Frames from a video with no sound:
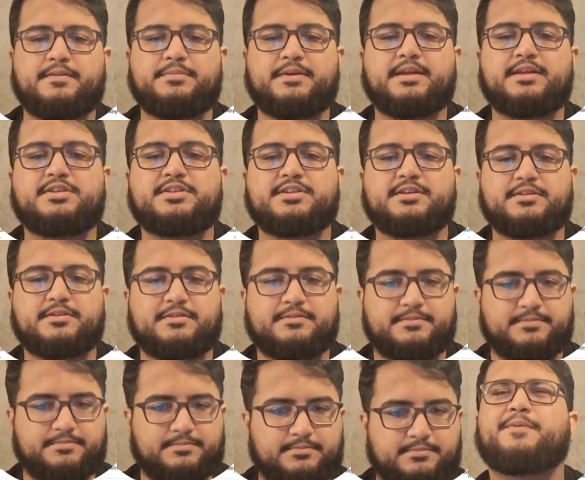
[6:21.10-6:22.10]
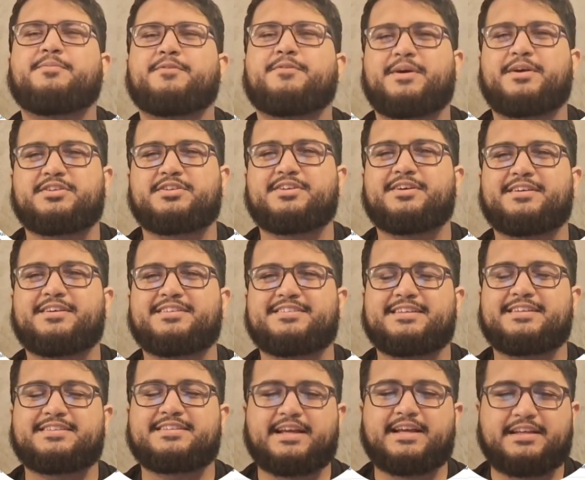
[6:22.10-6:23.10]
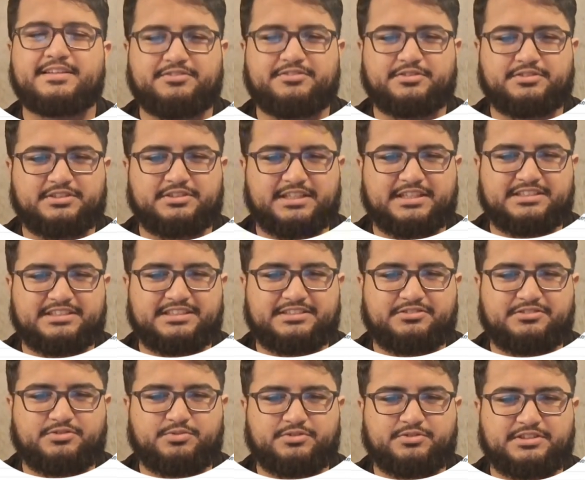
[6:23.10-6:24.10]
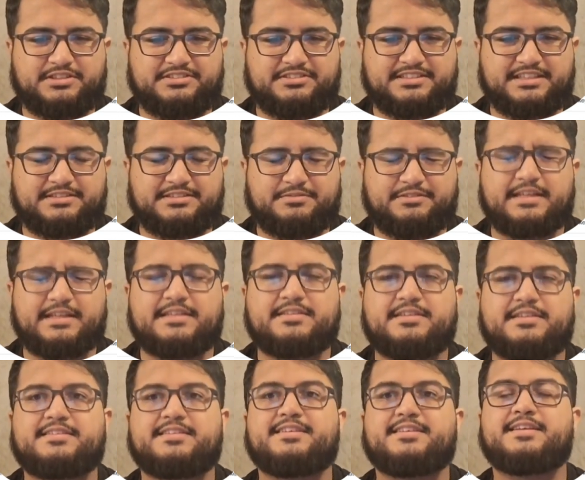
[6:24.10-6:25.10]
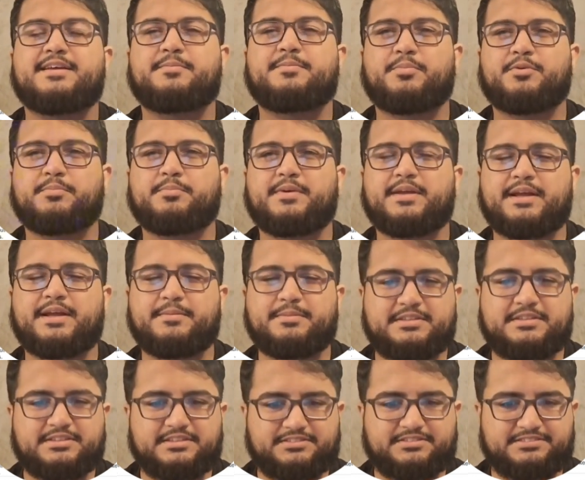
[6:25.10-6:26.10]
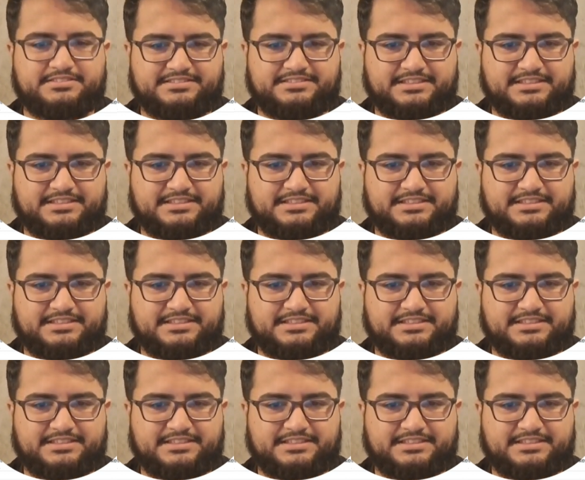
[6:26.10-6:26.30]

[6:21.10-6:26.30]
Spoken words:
function. The function is designed to take in two distinct vectors as input parameters.